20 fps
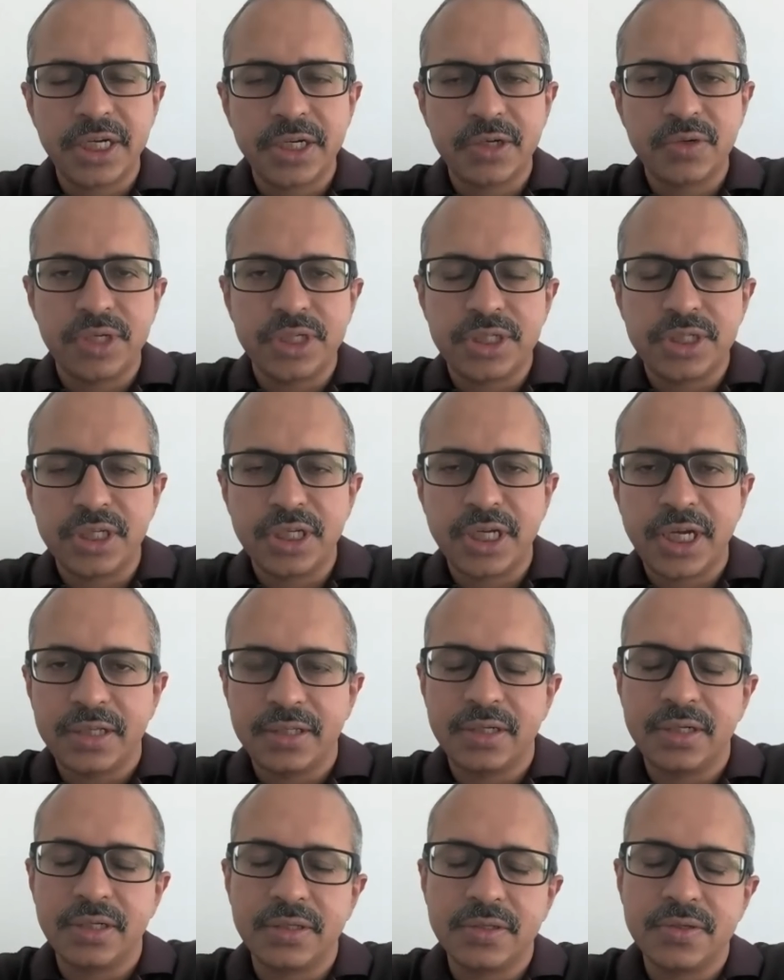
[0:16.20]
question,
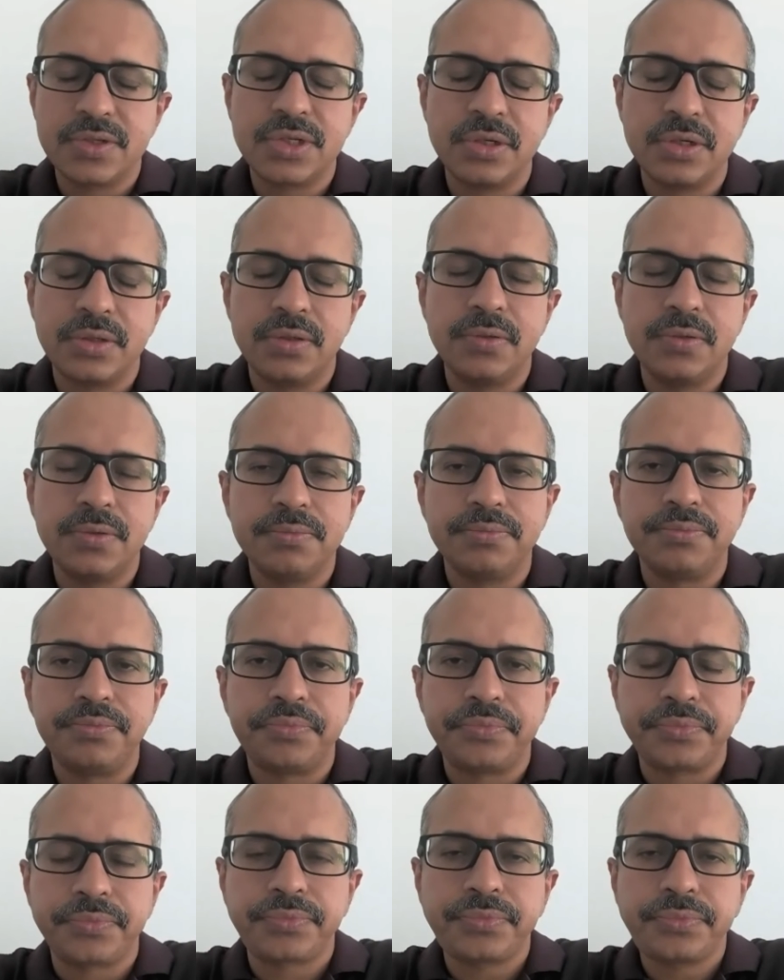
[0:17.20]
Catherine. So
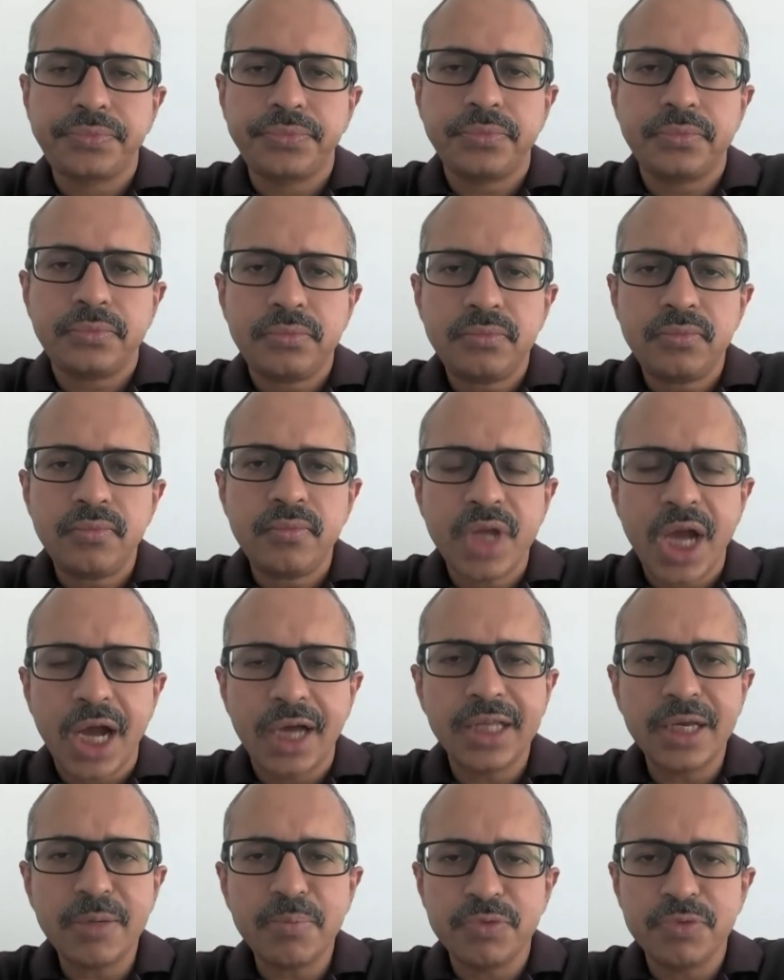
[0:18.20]
I
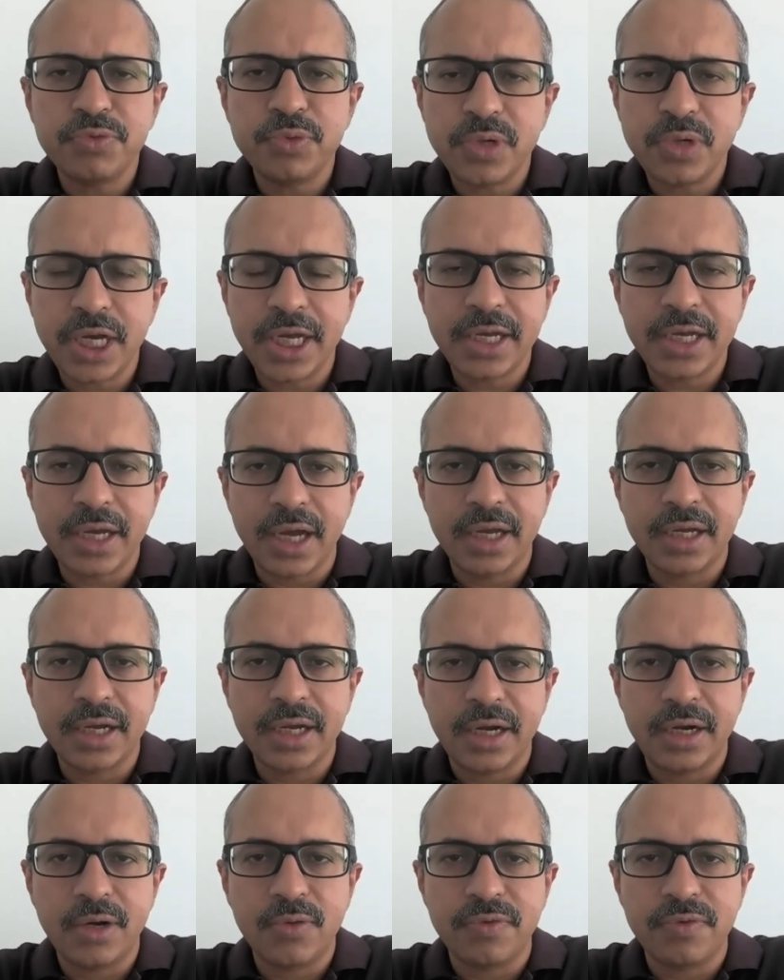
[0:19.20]
think before I
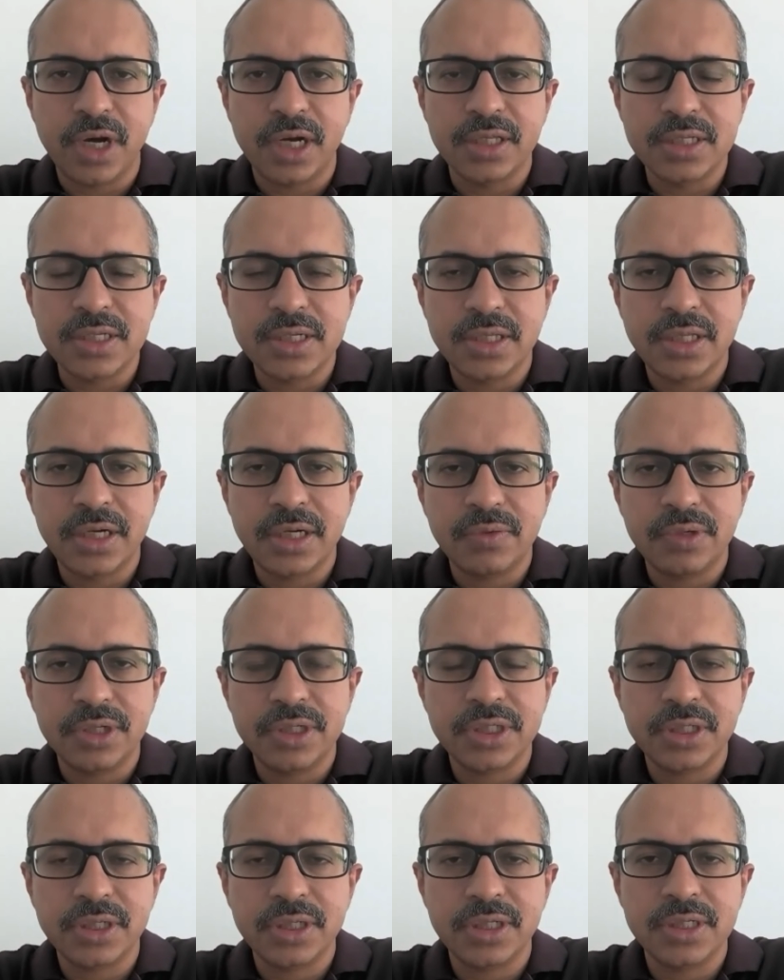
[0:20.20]
kind of answer that
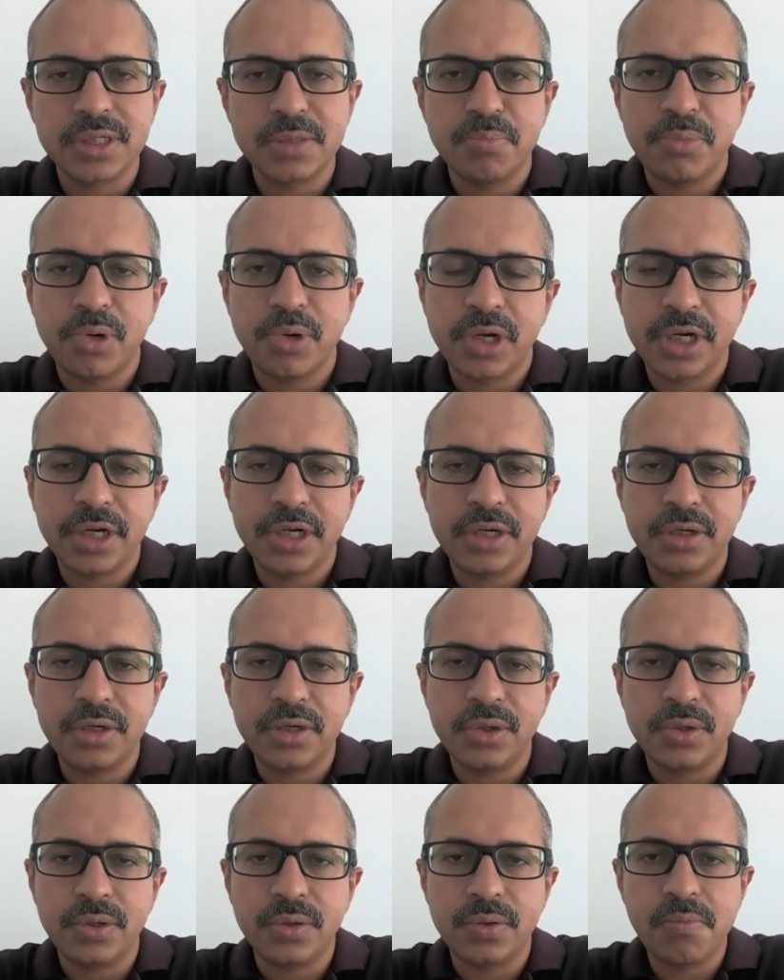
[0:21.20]
question, it's important to
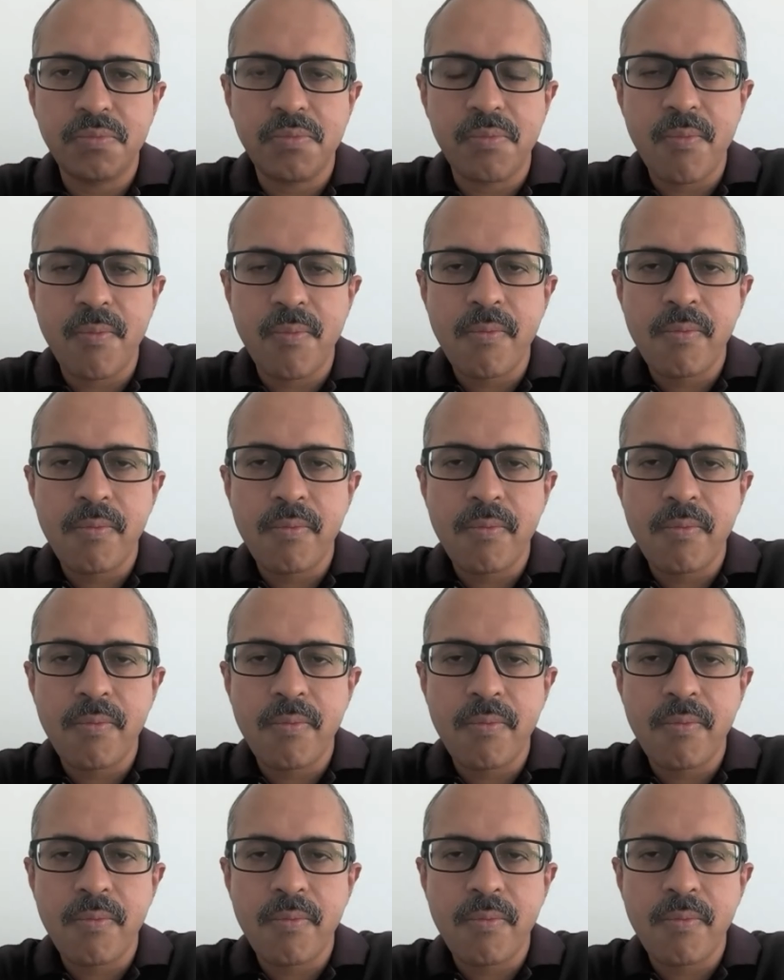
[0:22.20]
know